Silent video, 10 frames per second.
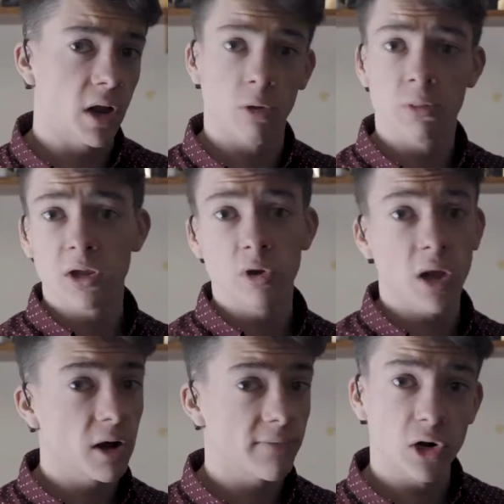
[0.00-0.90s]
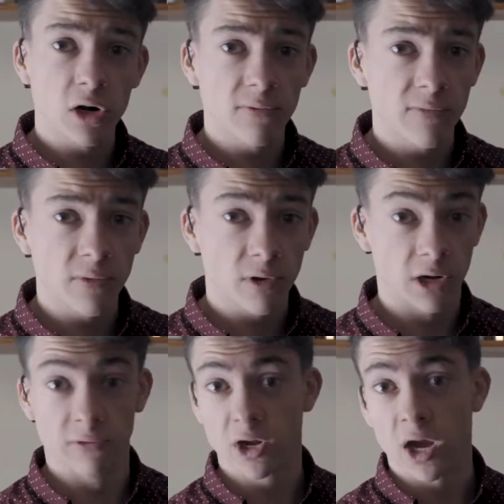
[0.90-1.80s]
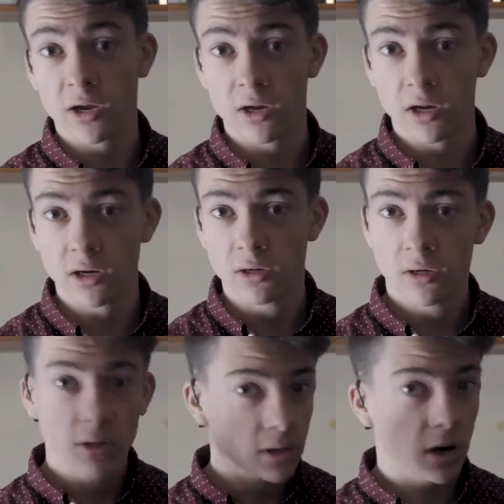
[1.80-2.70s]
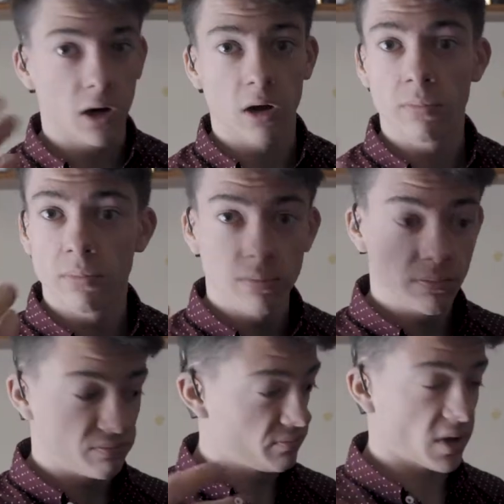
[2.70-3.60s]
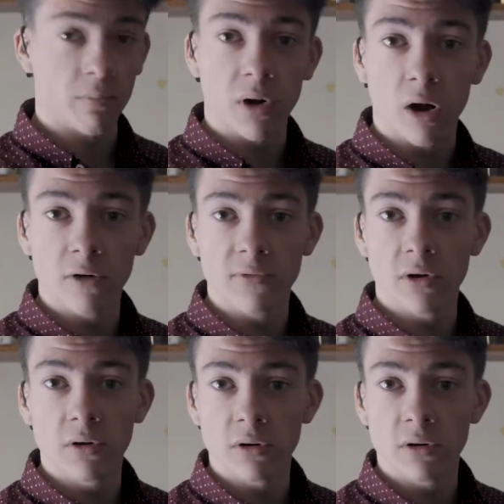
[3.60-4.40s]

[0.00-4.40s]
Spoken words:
I don't think you guys have heard of it before. If you guys did, I'm proud of you.